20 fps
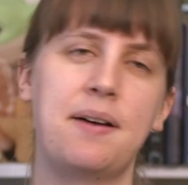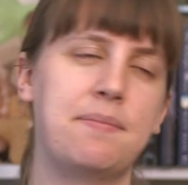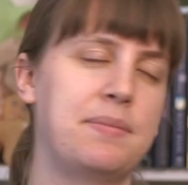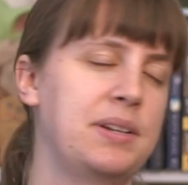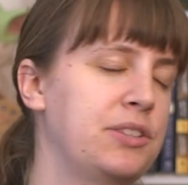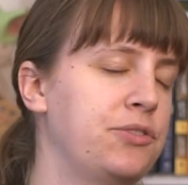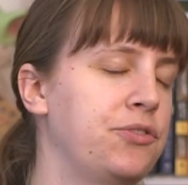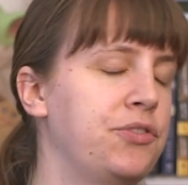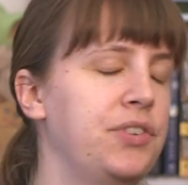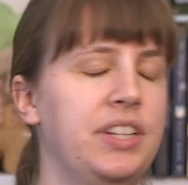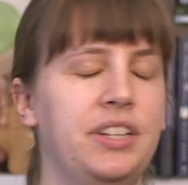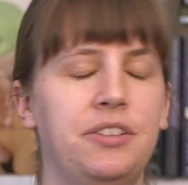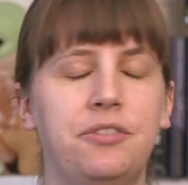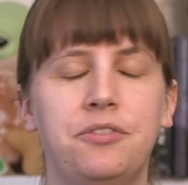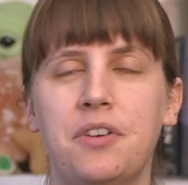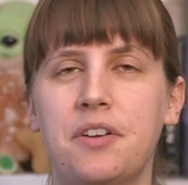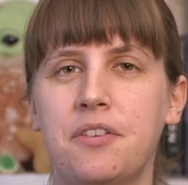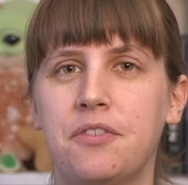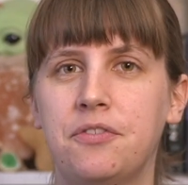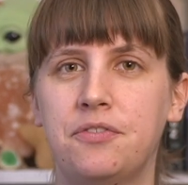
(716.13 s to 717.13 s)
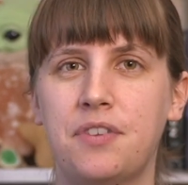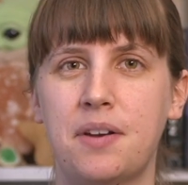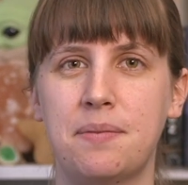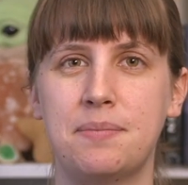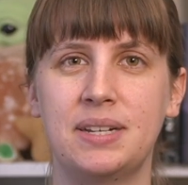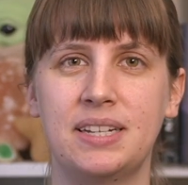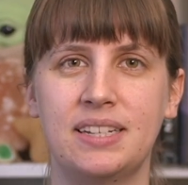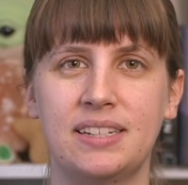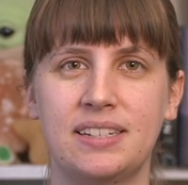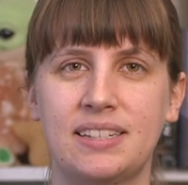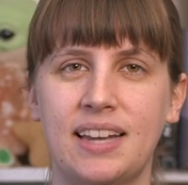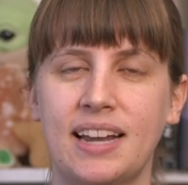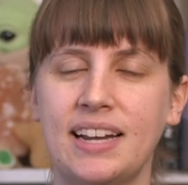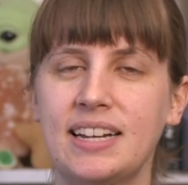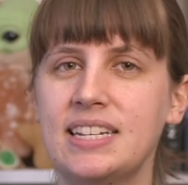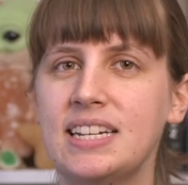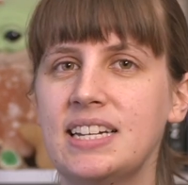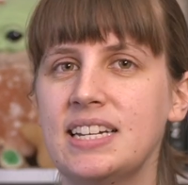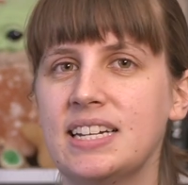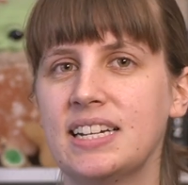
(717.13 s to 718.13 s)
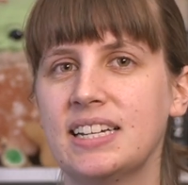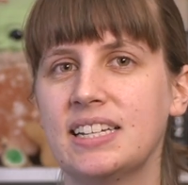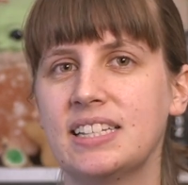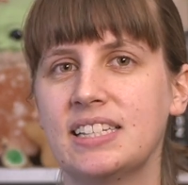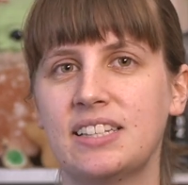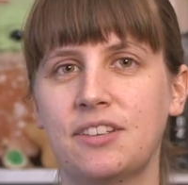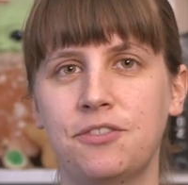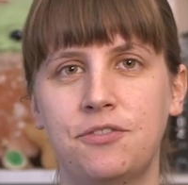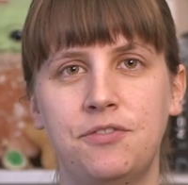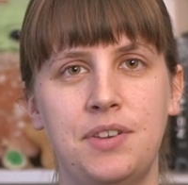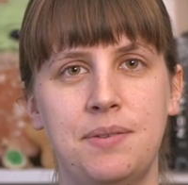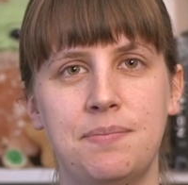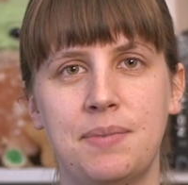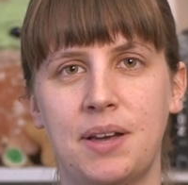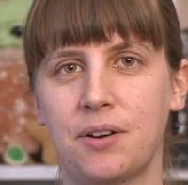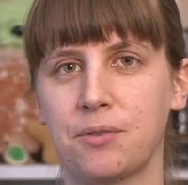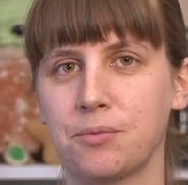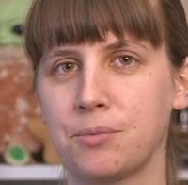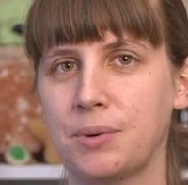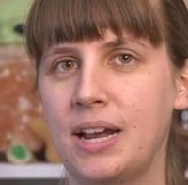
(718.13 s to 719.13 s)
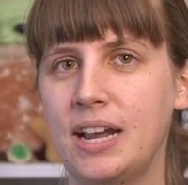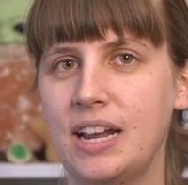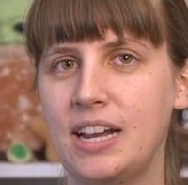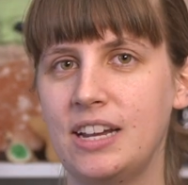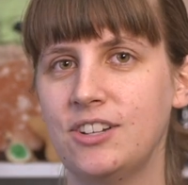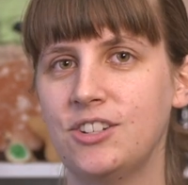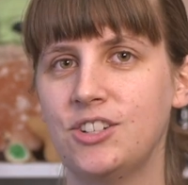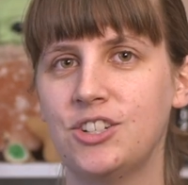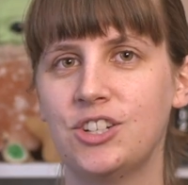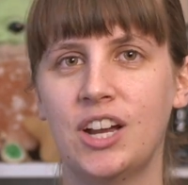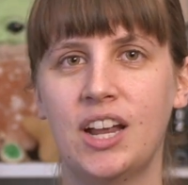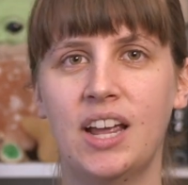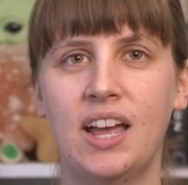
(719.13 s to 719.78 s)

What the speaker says: It's full of feminist ideas, female rage,